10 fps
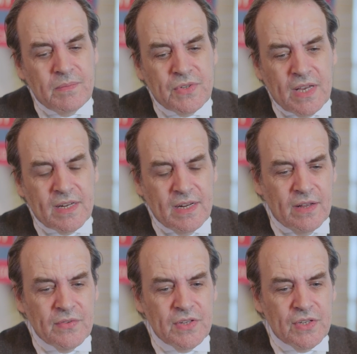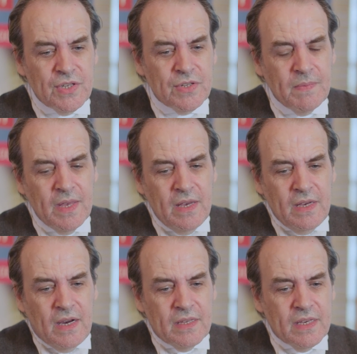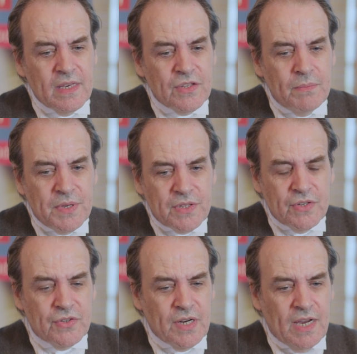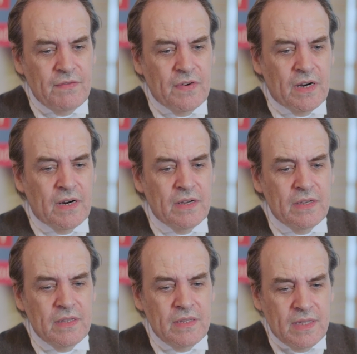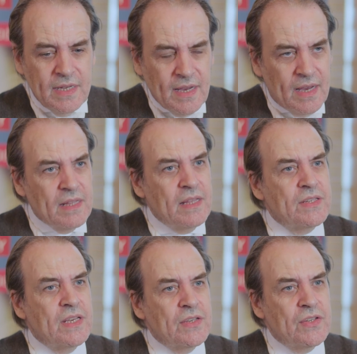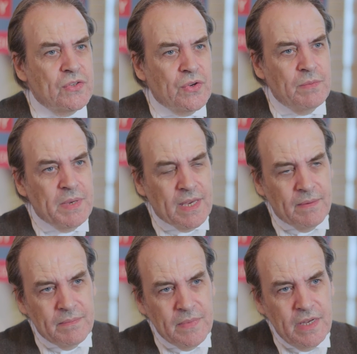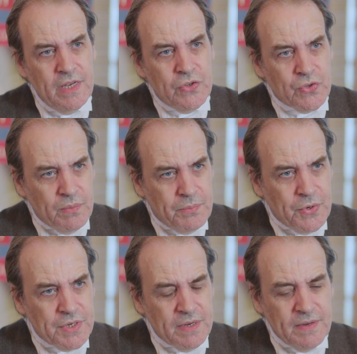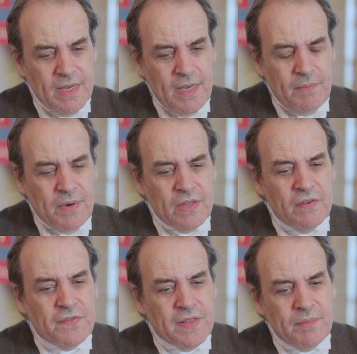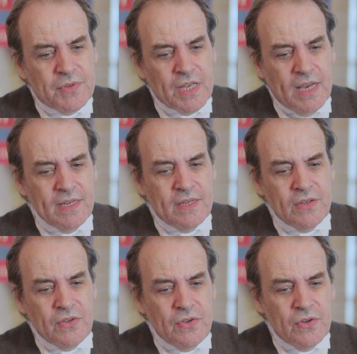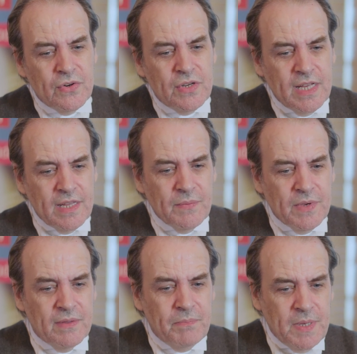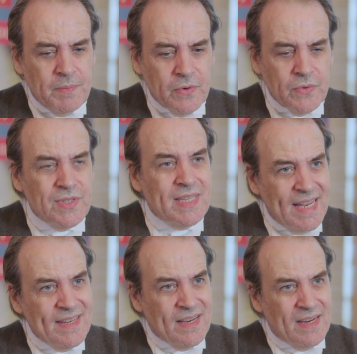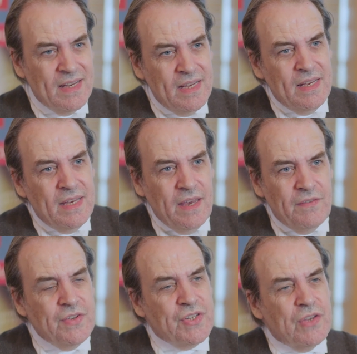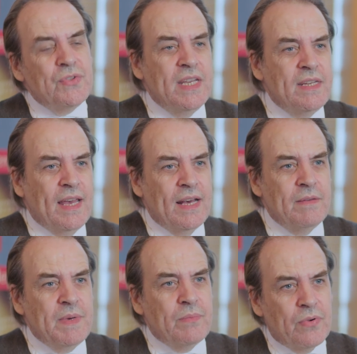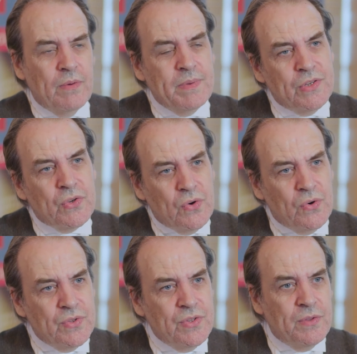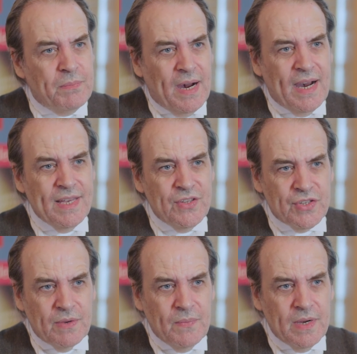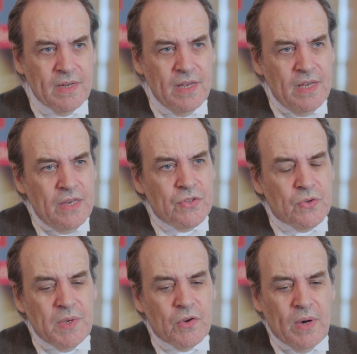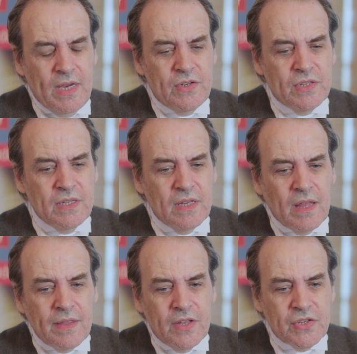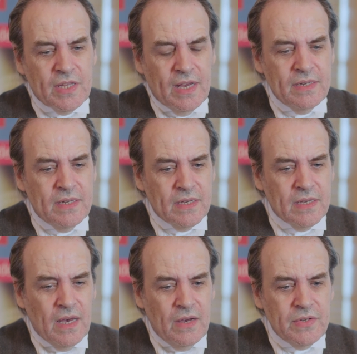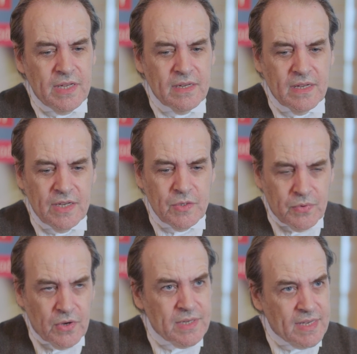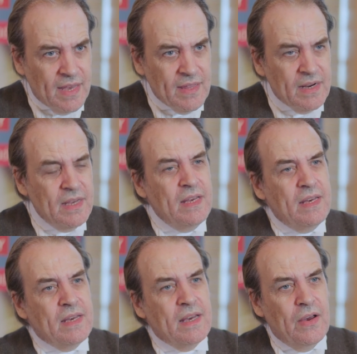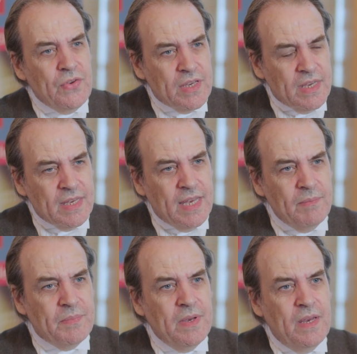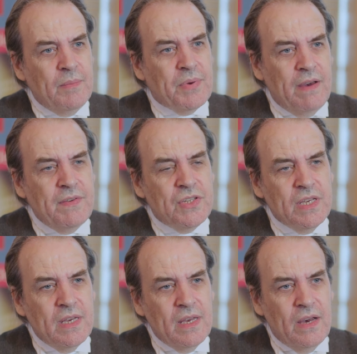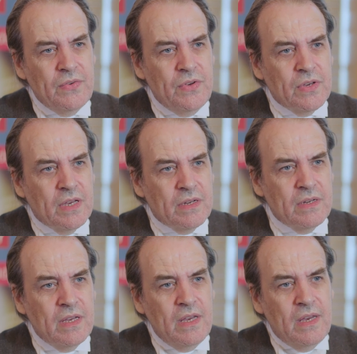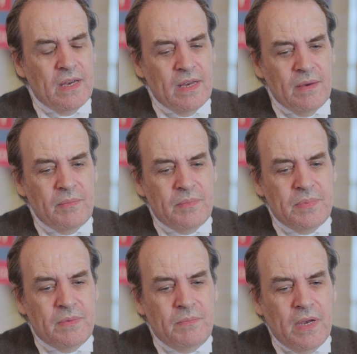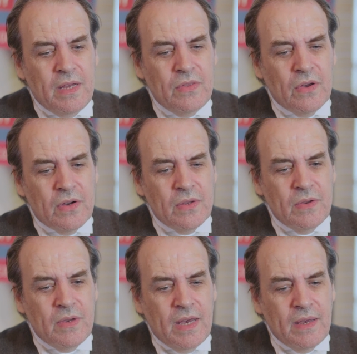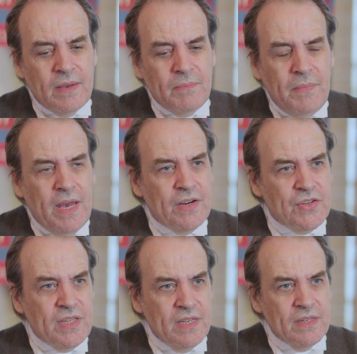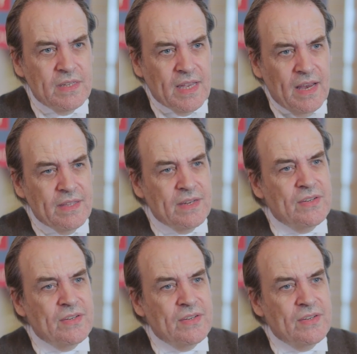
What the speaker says: certain illnesses. I think as a business driver, data analytics is going to become so important. But on the flip side, you're dealing with people's data. Every single data element probably is owned by someone. So we're quite interested in understanding how data is brought together, how you can keep privacy, how you can and not merge data together